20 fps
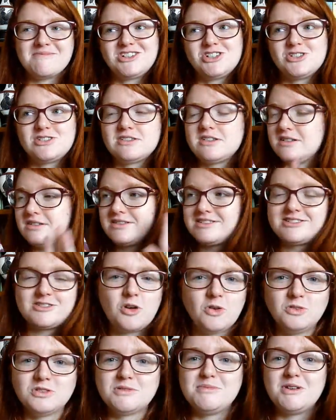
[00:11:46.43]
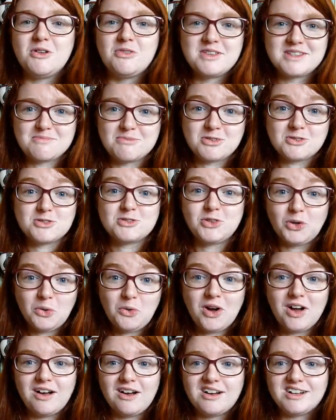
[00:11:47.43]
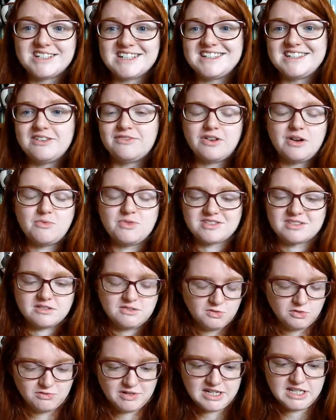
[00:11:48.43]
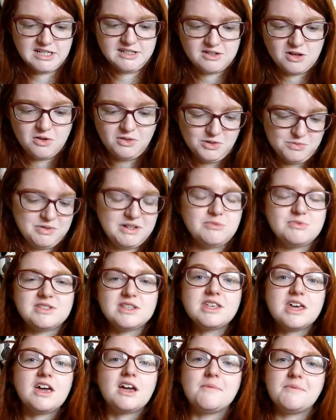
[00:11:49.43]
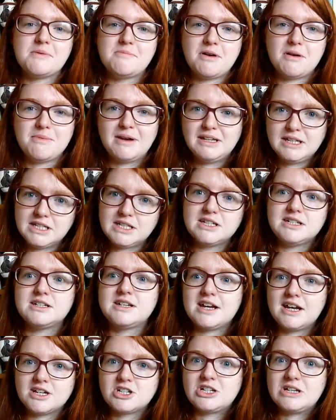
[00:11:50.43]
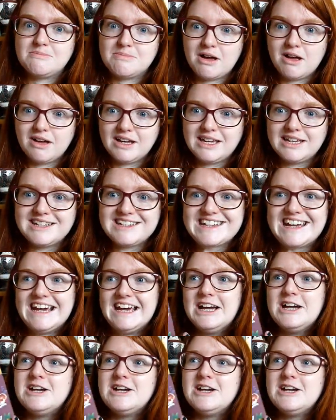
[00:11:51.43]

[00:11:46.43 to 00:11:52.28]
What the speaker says: just sold me on this book so hard, as if I wasn't already sold, but it was the kick up the bum I needed to actually buy it.